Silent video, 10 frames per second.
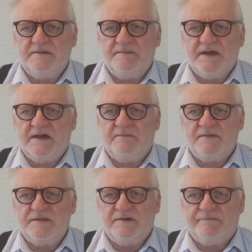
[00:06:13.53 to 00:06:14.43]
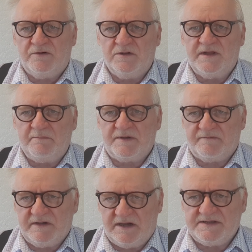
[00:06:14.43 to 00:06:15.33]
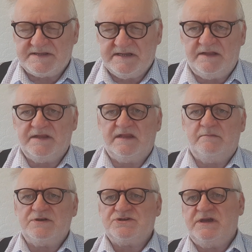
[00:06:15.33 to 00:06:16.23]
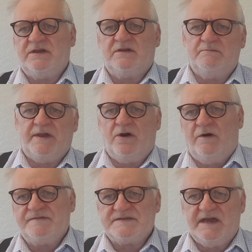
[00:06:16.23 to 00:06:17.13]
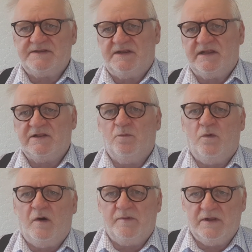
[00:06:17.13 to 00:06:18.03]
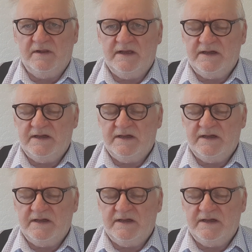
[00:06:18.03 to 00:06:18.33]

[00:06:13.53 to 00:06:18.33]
the full number of cutters in, then the machine can be offset and it'll wobble,